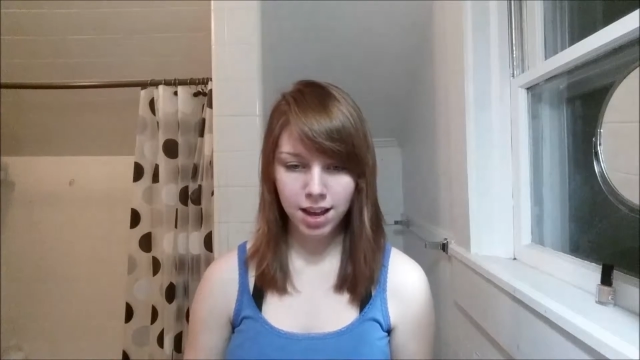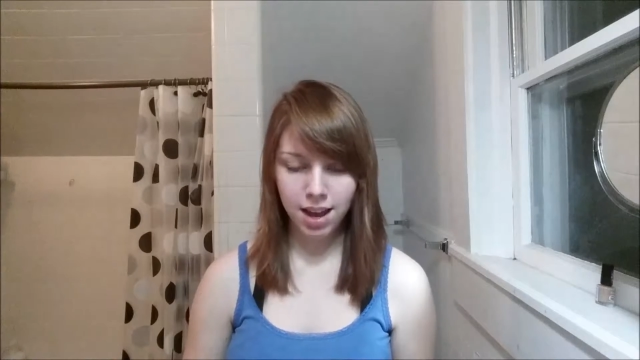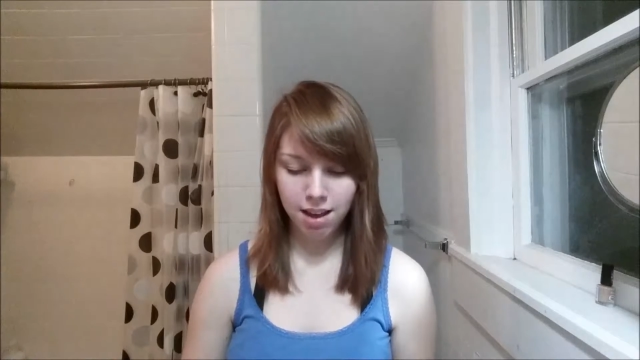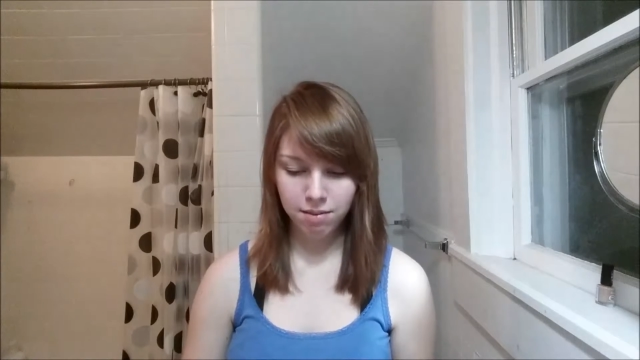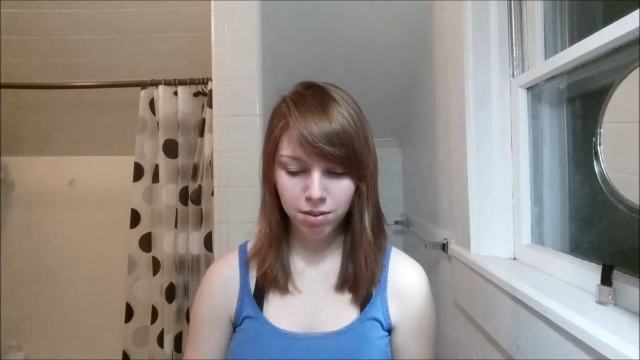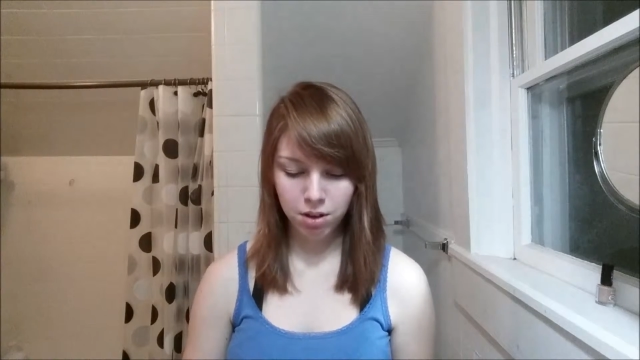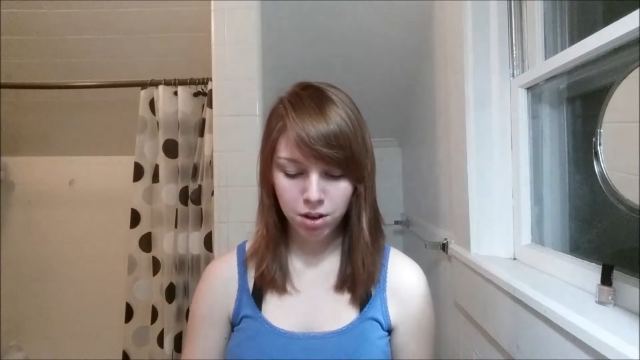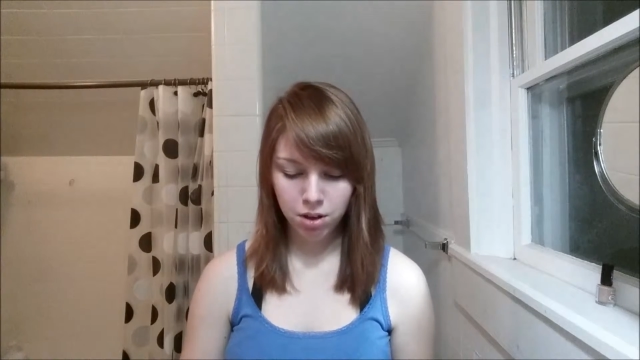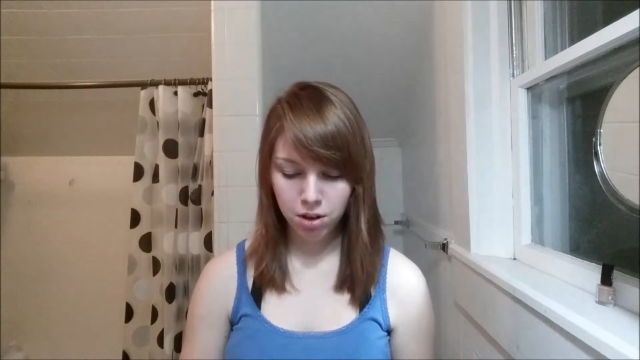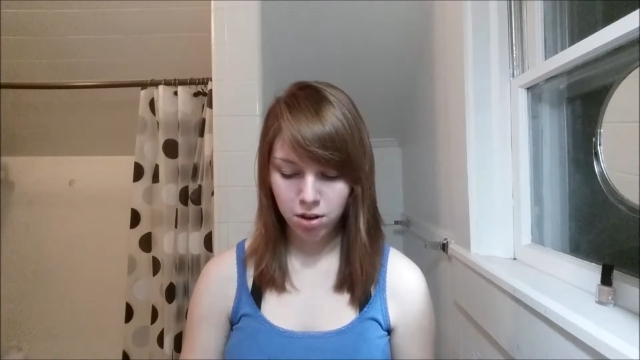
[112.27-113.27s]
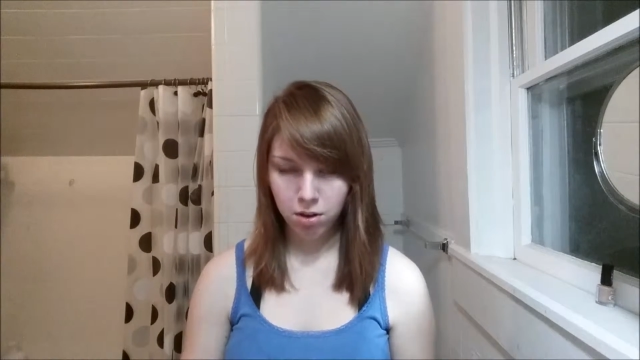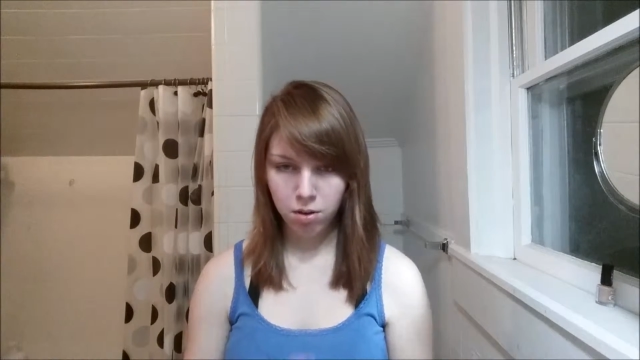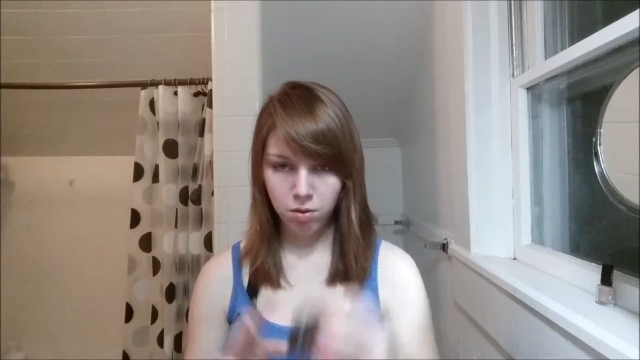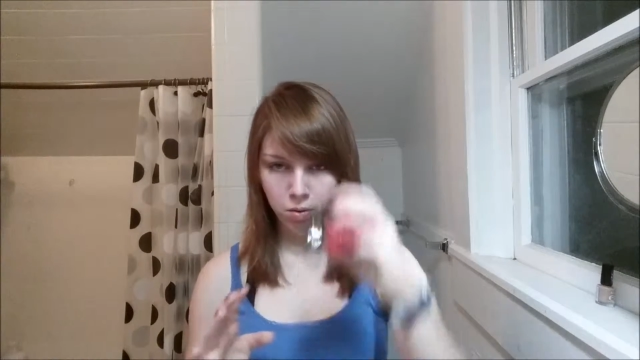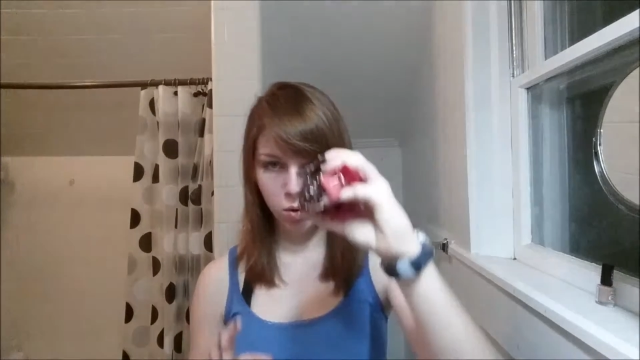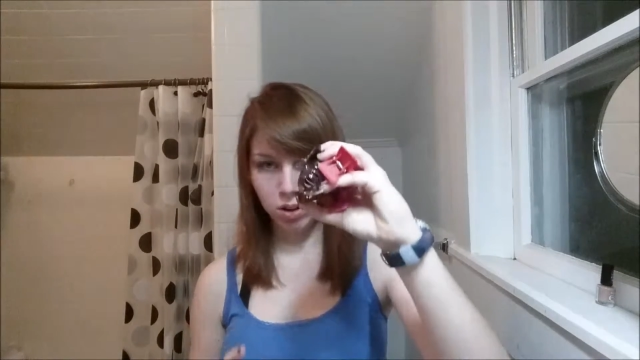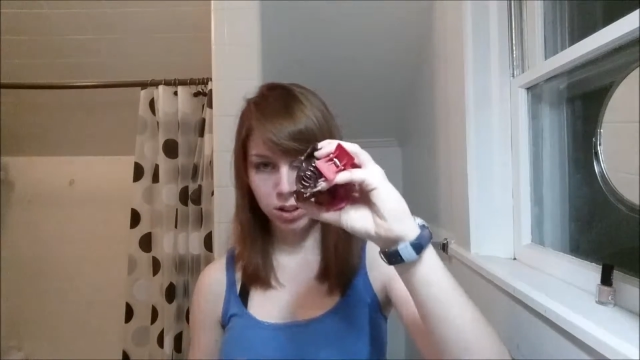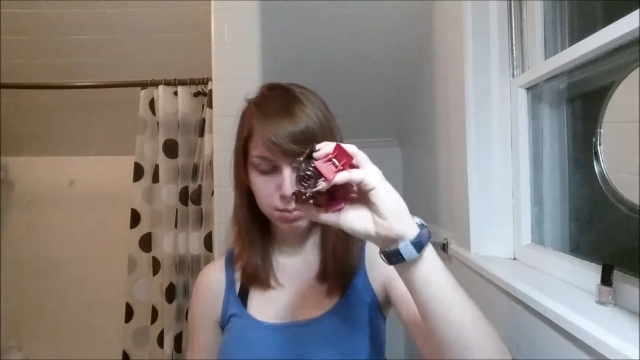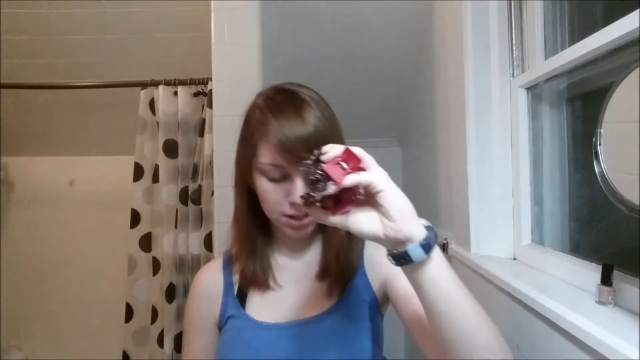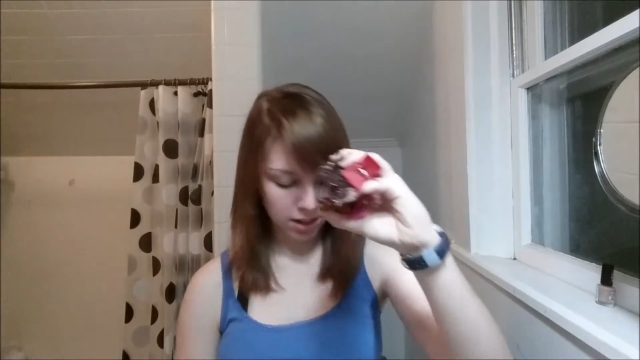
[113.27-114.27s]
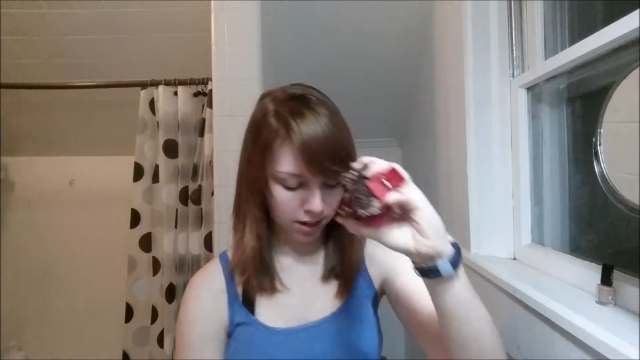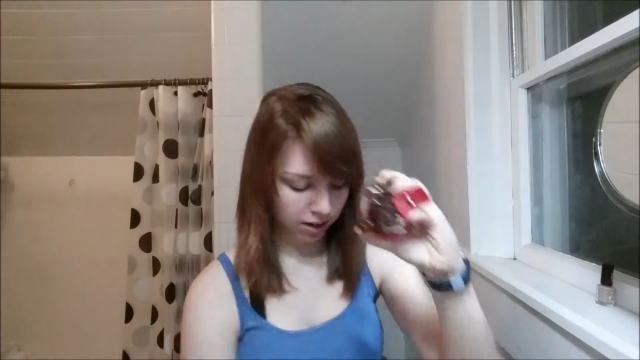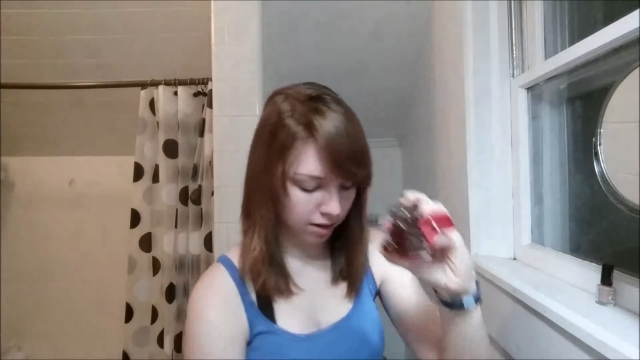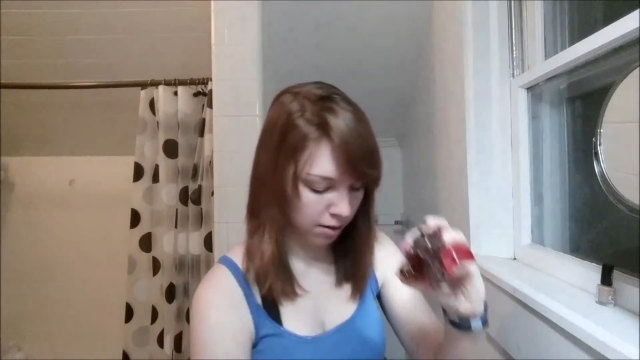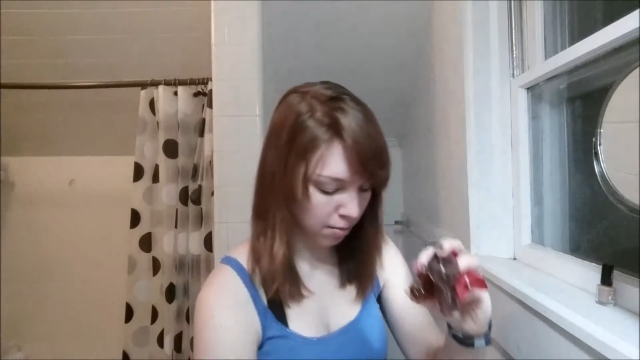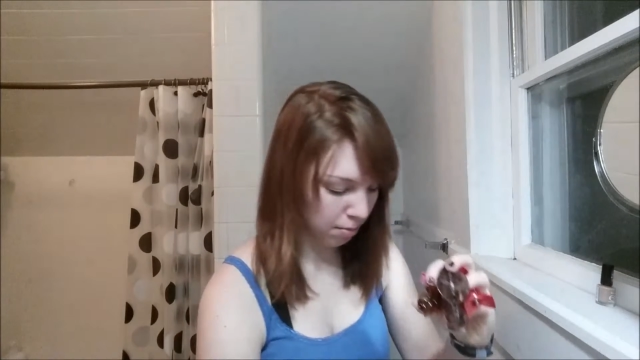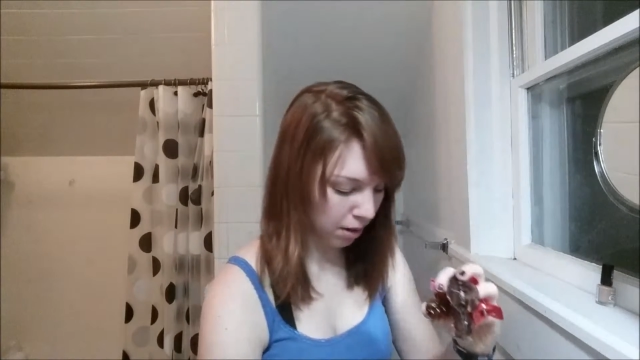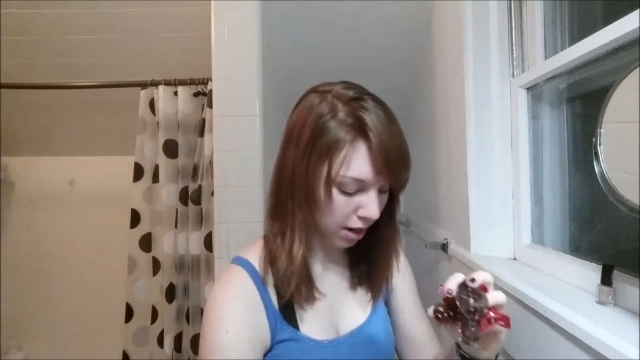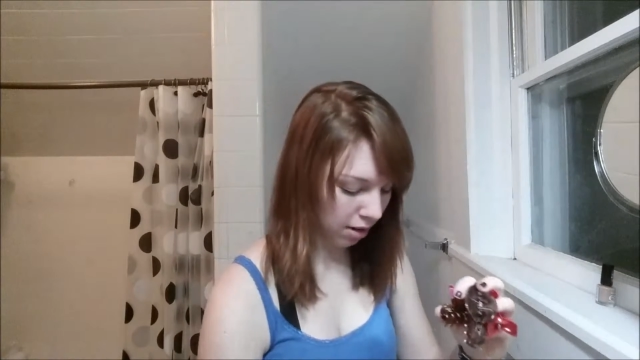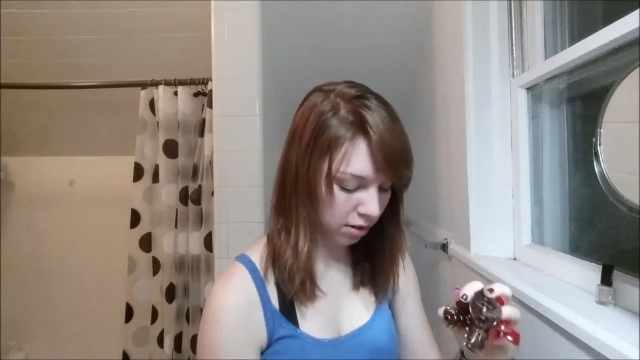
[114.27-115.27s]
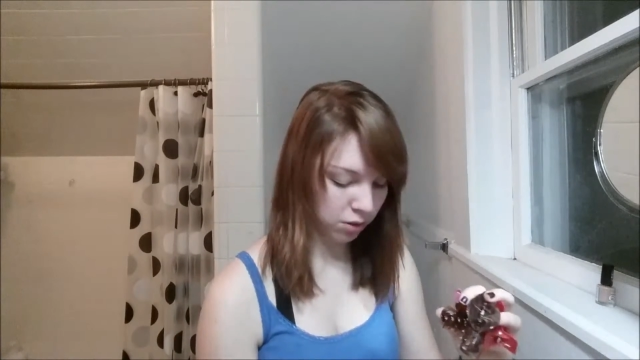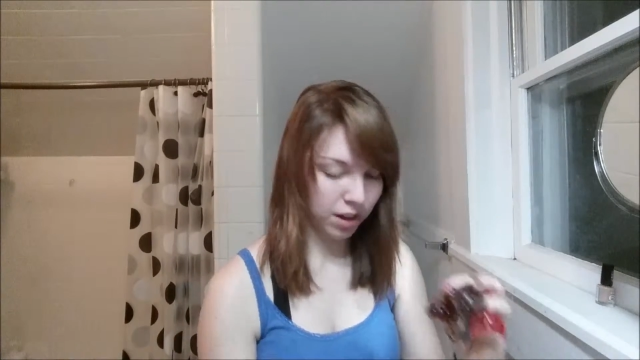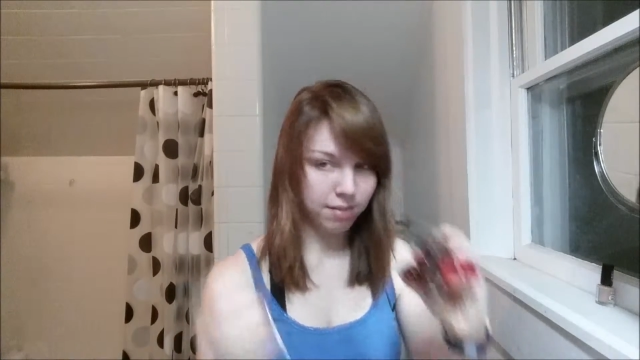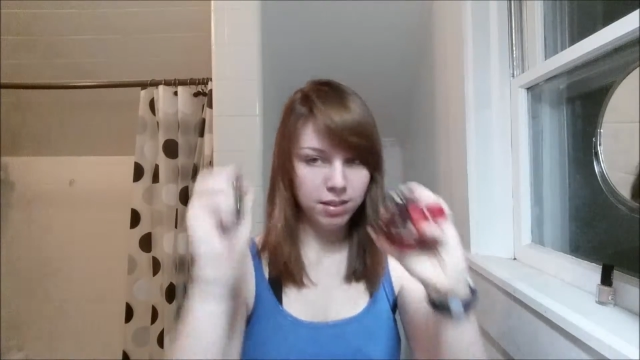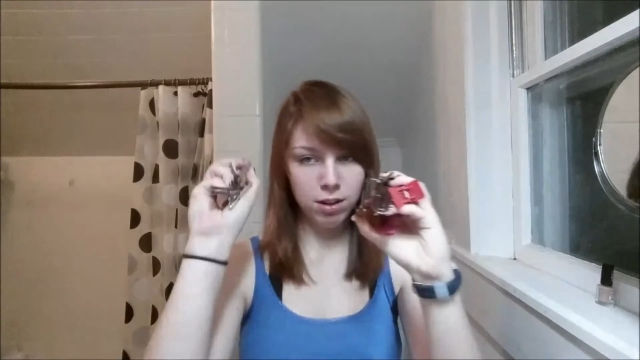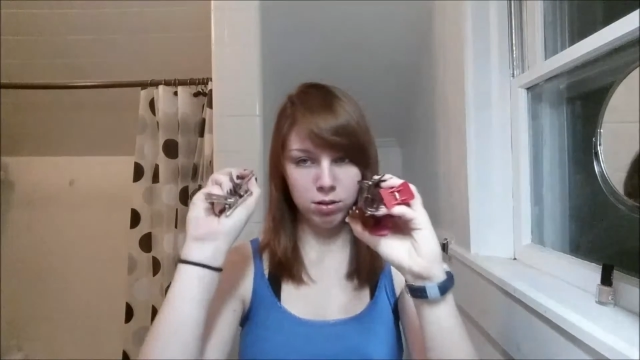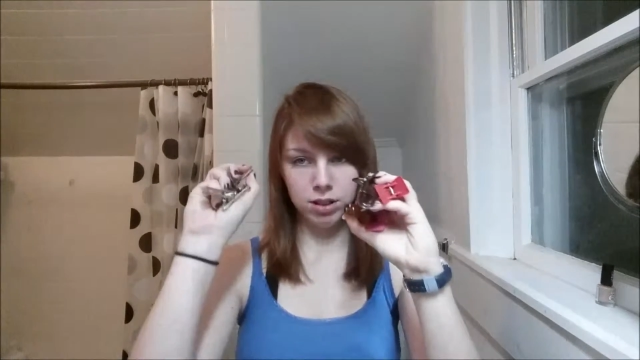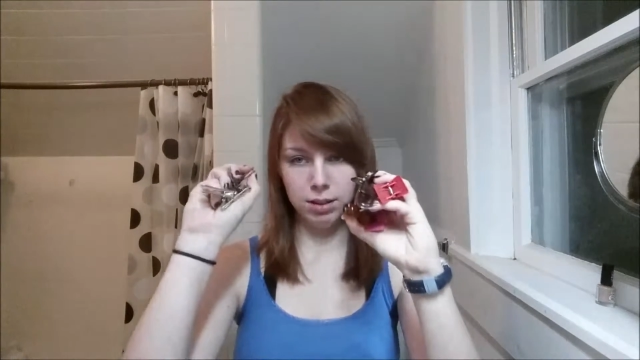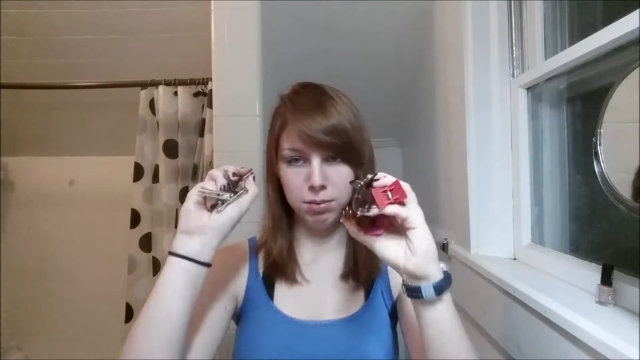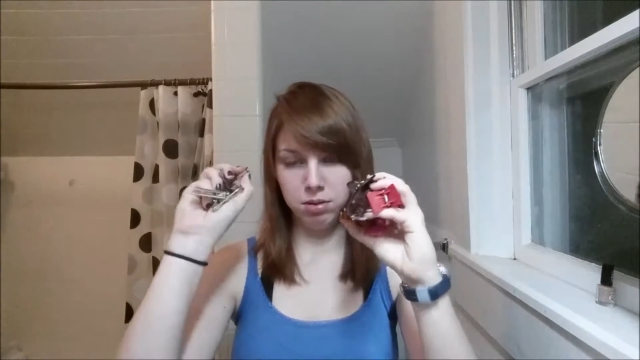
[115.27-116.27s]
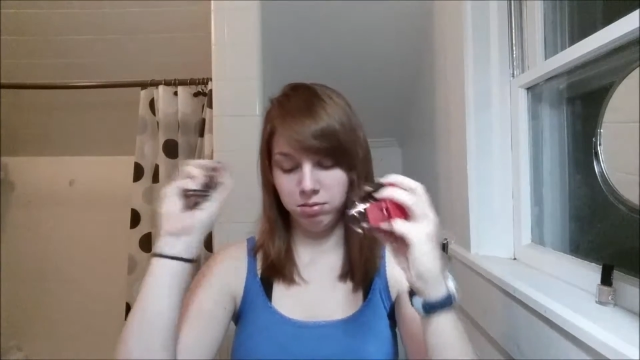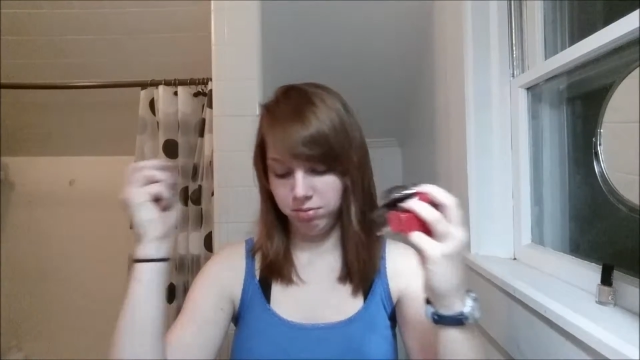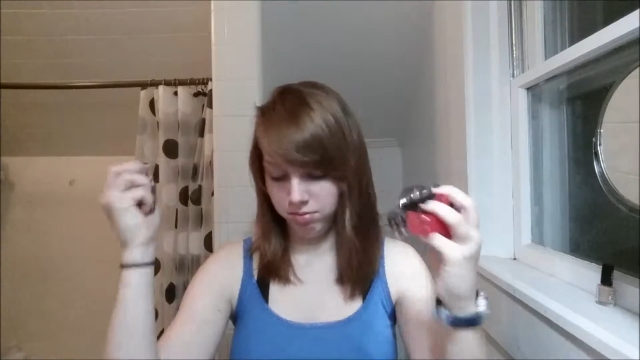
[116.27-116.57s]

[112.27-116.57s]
I have 4 clips here, but I also have little clips.